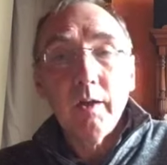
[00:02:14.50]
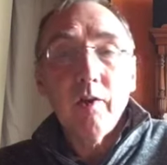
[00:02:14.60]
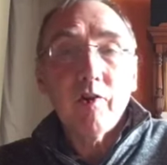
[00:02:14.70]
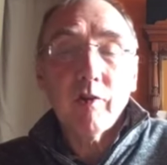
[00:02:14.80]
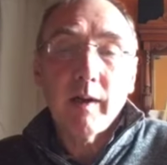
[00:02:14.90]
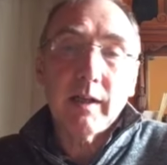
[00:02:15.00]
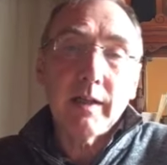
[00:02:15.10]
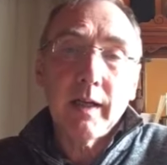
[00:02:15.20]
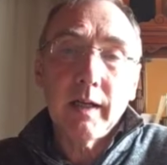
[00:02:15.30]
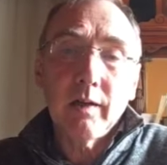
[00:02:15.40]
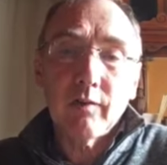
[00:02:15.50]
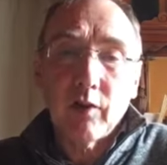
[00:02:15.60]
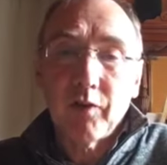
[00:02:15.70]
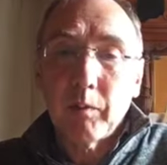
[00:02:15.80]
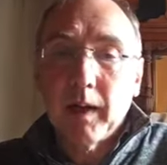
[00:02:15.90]
So Ananias
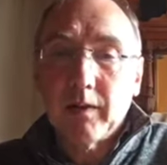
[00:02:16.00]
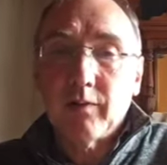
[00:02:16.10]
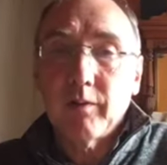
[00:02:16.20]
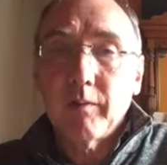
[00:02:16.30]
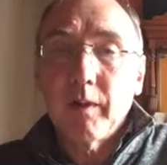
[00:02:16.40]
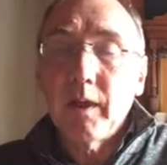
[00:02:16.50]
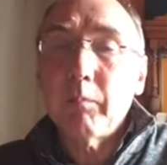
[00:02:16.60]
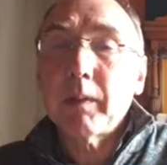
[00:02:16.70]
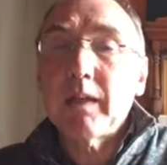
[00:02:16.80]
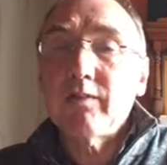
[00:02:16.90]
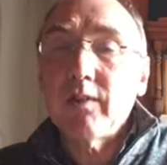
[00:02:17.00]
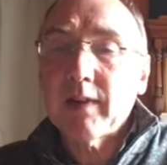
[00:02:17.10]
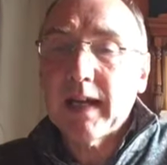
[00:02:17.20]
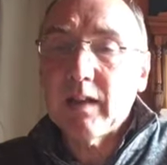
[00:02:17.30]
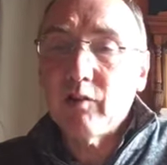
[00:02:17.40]
off he went. He placed his
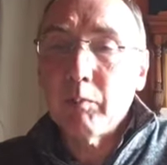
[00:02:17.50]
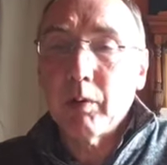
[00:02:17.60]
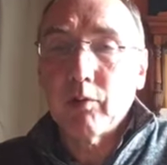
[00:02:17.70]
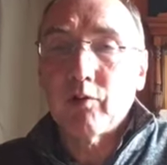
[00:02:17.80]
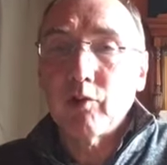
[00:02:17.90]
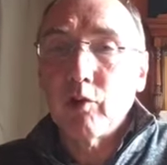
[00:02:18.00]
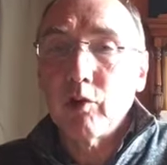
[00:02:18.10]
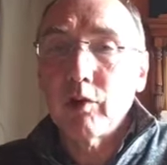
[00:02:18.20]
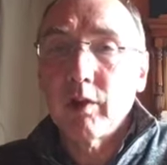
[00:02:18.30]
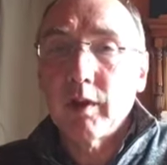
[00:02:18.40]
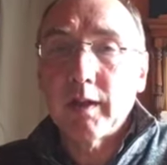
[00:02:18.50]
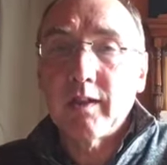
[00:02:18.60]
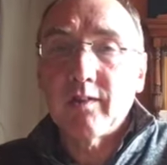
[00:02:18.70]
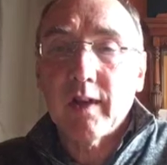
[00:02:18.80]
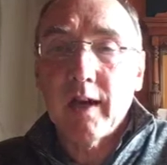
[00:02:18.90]
hands upon Saul and
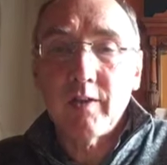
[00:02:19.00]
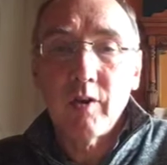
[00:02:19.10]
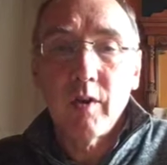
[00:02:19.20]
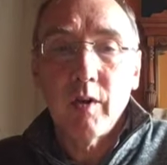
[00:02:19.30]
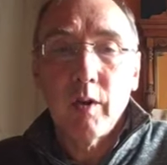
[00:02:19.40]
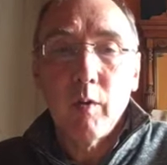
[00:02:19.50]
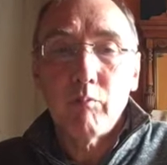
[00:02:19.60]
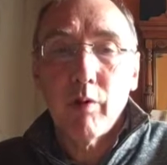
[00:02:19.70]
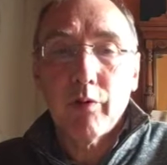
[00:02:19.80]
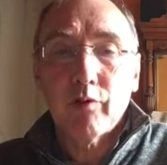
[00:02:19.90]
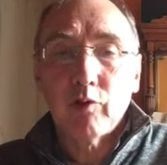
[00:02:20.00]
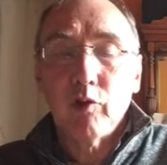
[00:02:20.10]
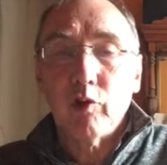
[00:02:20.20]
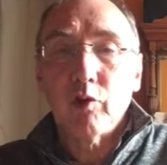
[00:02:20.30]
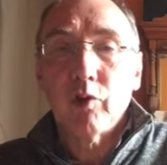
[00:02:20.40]
he said, Brother
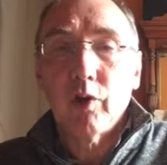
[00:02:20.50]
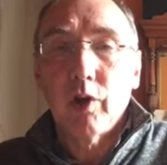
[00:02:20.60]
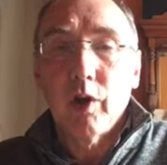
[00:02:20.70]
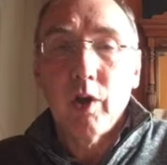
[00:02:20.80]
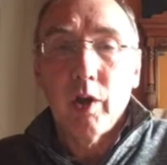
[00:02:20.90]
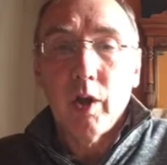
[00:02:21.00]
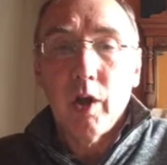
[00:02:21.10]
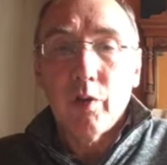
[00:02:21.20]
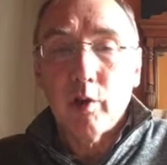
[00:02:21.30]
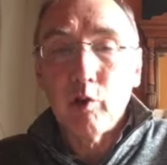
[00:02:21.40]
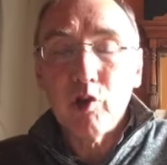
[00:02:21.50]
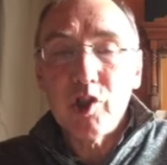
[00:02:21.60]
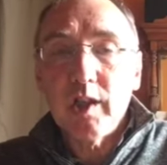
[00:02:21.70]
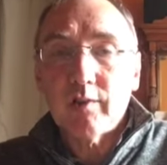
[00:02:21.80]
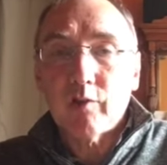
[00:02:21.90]
Saul, the Lord
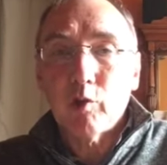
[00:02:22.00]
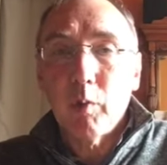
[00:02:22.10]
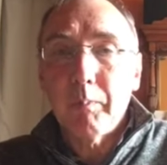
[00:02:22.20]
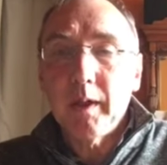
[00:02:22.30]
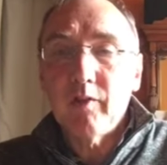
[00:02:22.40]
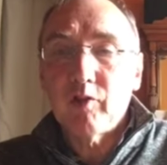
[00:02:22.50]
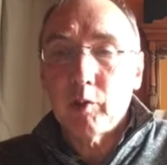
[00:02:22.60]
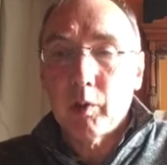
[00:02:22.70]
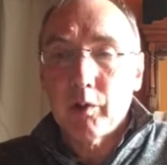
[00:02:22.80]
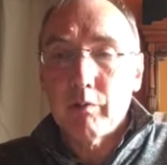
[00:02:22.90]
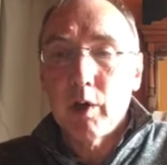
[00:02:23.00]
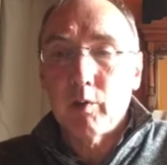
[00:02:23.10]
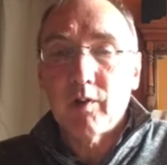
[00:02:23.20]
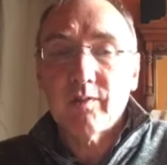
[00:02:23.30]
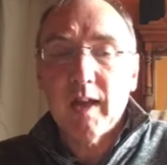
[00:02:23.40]
Jesus who appeared to you on the road
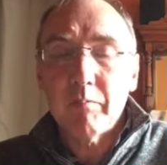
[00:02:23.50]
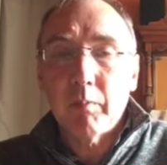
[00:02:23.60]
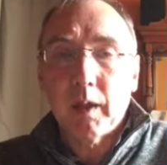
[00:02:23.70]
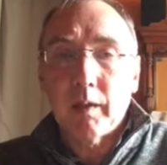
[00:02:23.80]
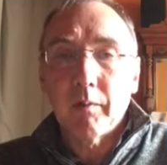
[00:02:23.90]
has sent me